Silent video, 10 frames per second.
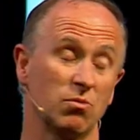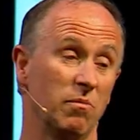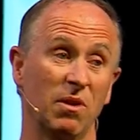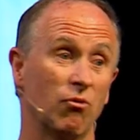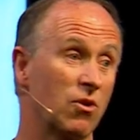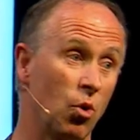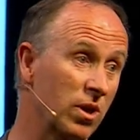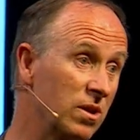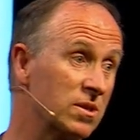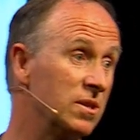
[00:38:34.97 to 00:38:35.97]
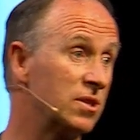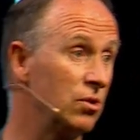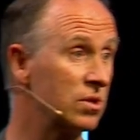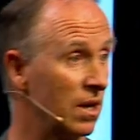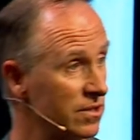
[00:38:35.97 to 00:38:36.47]
we've been recording this since
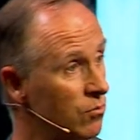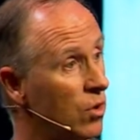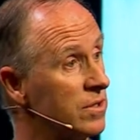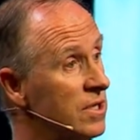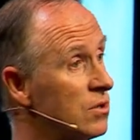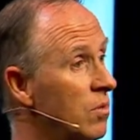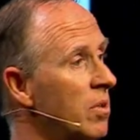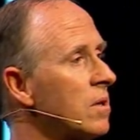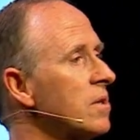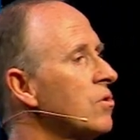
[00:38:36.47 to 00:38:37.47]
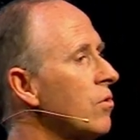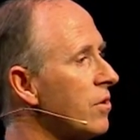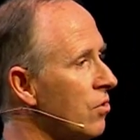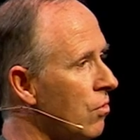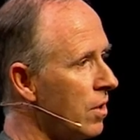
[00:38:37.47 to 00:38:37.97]
2001, since we built this
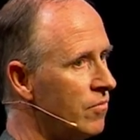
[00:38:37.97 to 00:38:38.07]
auditorium,